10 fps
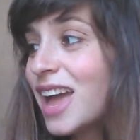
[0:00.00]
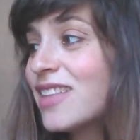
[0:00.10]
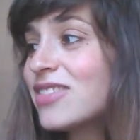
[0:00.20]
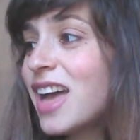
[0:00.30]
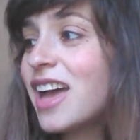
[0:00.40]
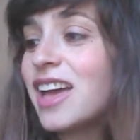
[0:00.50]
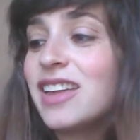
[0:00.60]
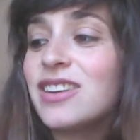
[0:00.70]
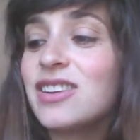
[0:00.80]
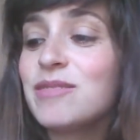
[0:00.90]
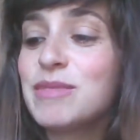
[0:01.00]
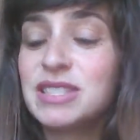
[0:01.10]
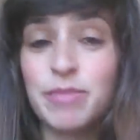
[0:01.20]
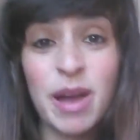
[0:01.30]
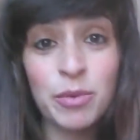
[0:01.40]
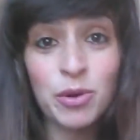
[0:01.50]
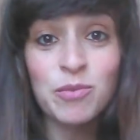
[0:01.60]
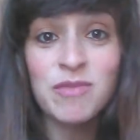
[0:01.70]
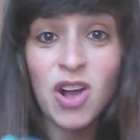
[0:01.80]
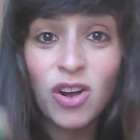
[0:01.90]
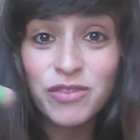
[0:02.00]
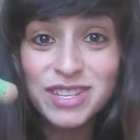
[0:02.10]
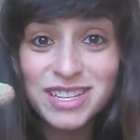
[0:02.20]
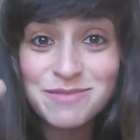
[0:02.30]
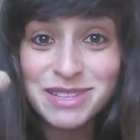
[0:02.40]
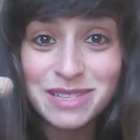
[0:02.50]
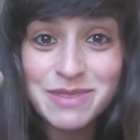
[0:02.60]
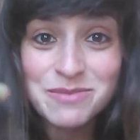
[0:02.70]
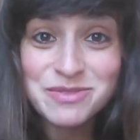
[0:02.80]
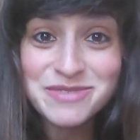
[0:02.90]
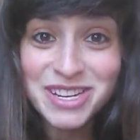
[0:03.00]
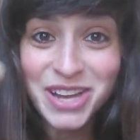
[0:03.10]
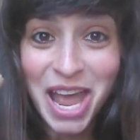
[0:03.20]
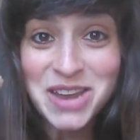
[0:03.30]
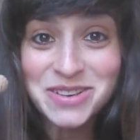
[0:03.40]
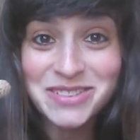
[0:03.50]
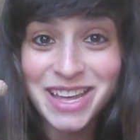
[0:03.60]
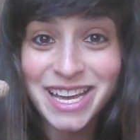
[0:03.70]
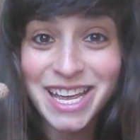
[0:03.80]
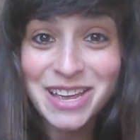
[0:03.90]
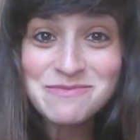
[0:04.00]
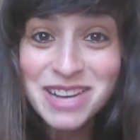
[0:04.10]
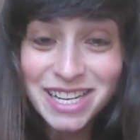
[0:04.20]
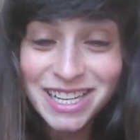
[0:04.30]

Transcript: And then Mr. Pebble. Obviously, Mr. Pebble, we don't get anywhere without him.